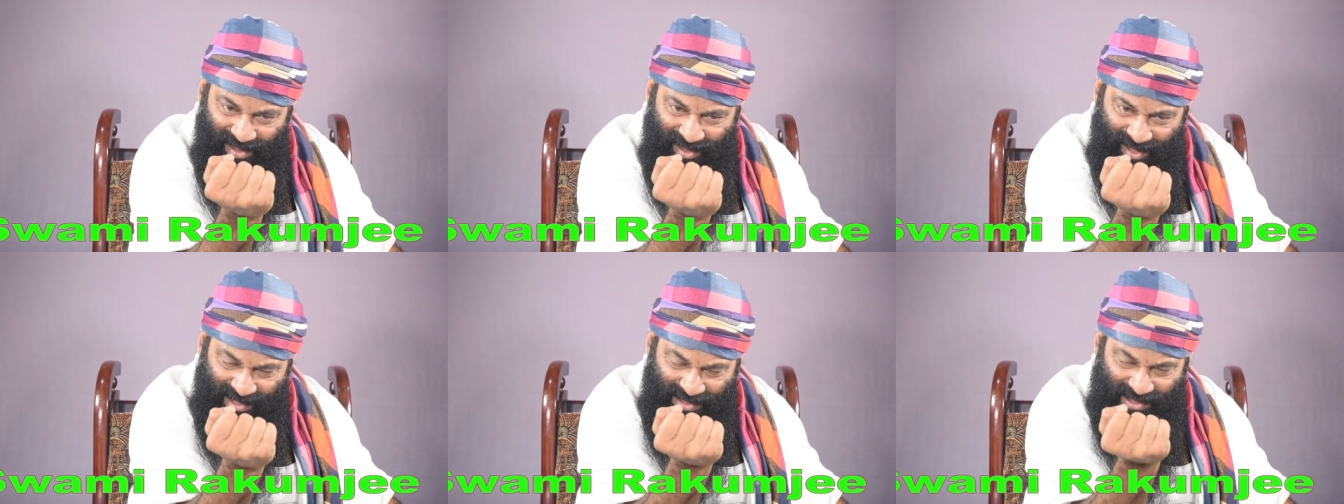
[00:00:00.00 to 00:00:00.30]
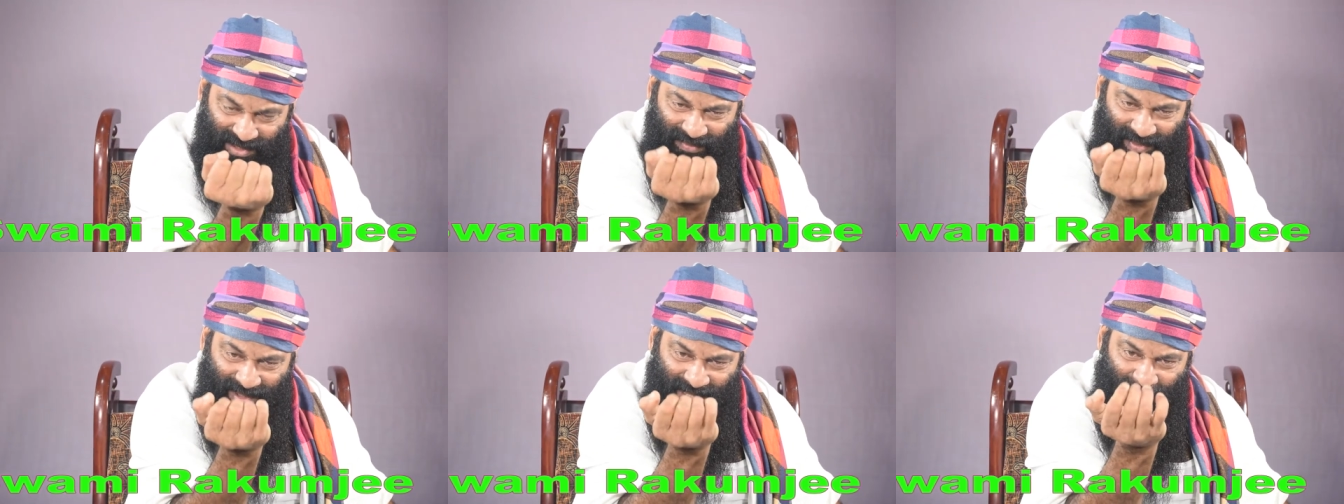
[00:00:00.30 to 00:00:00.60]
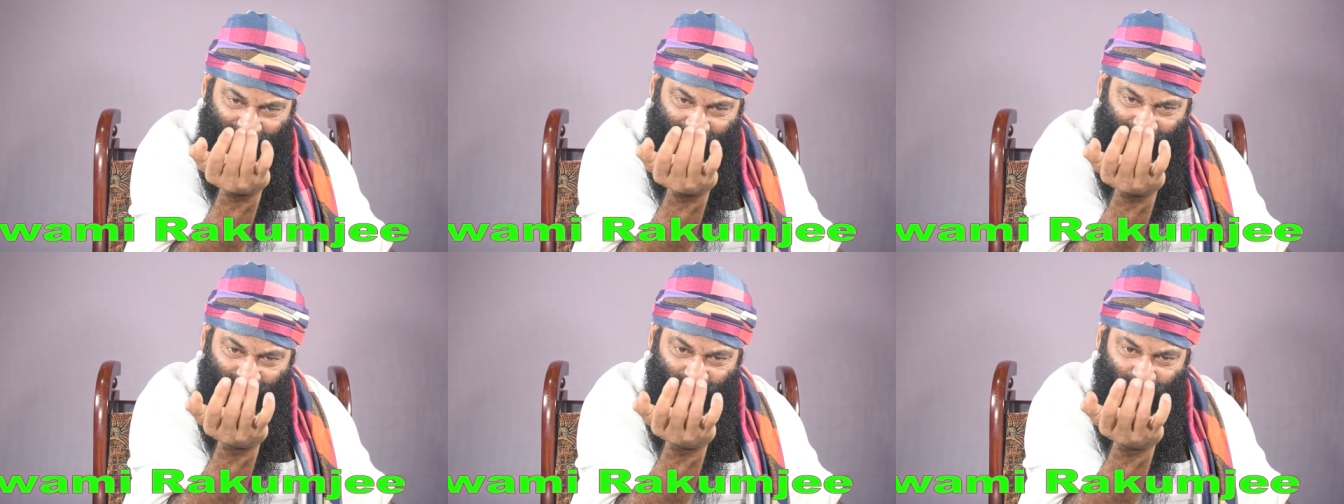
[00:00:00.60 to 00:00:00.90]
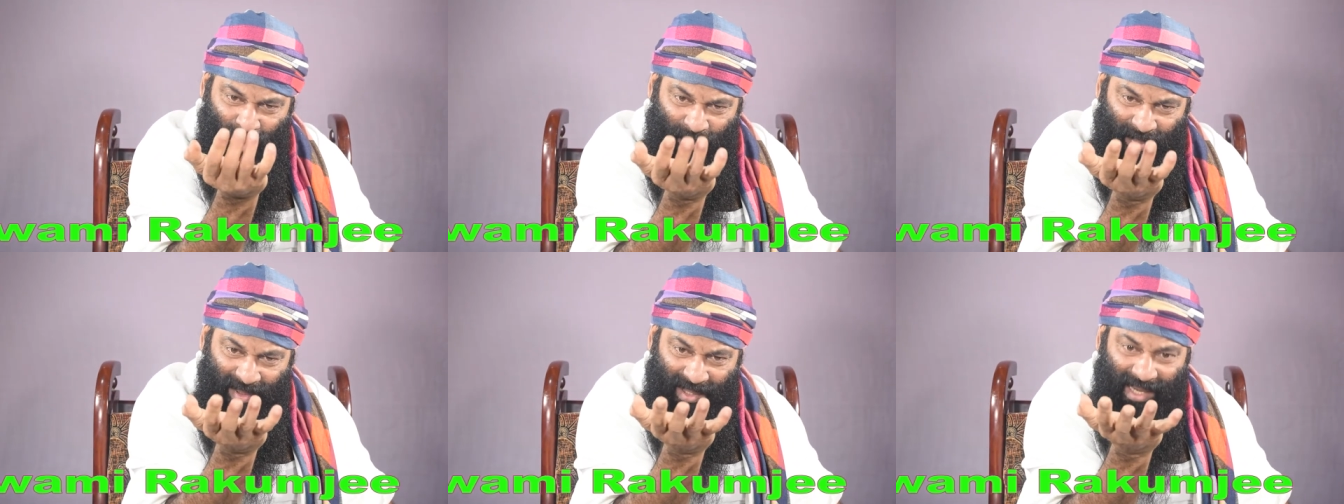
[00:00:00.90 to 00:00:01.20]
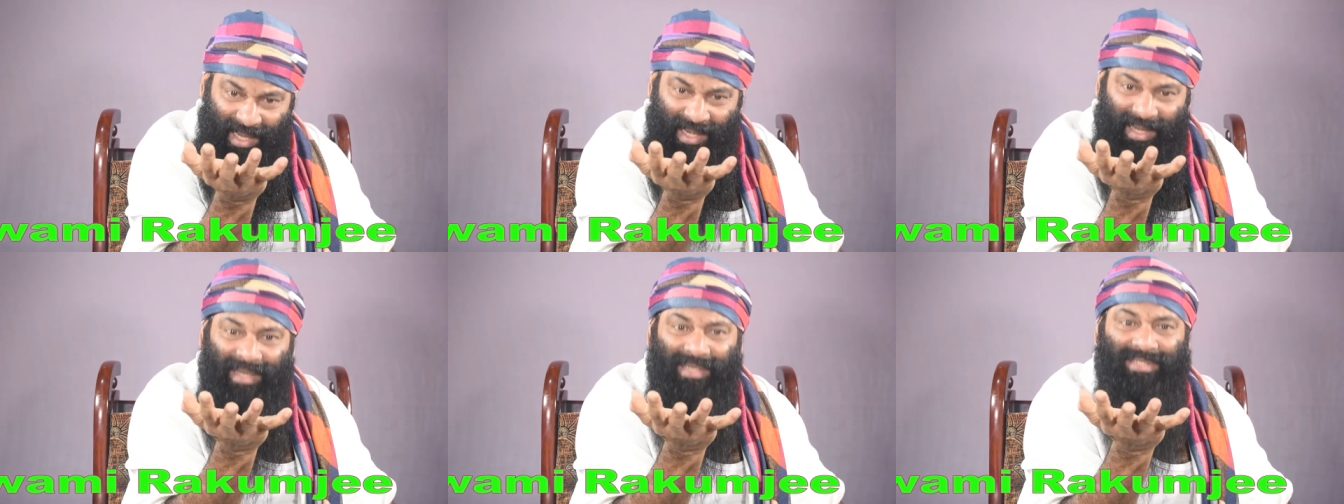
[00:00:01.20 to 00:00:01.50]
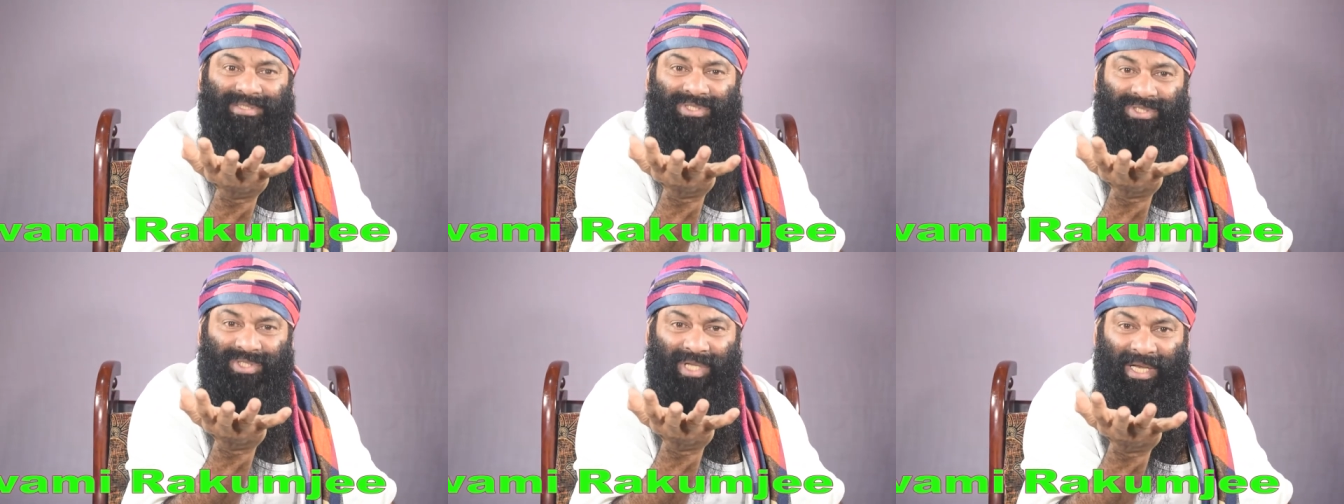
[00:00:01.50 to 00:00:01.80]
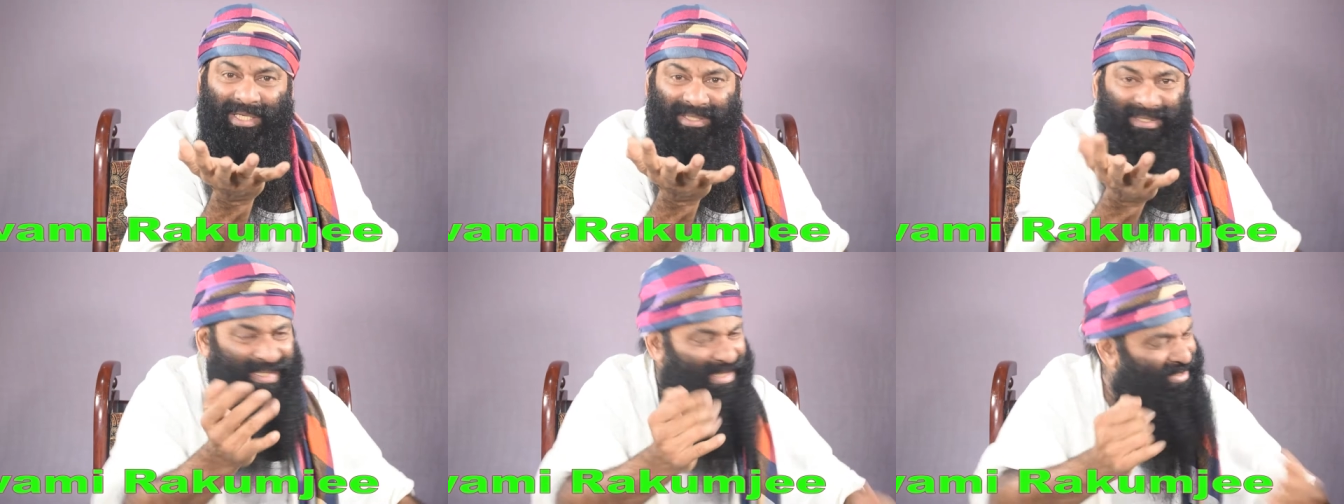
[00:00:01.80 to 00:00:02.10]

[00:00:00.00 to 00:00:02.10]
runs away, keep it open, it stays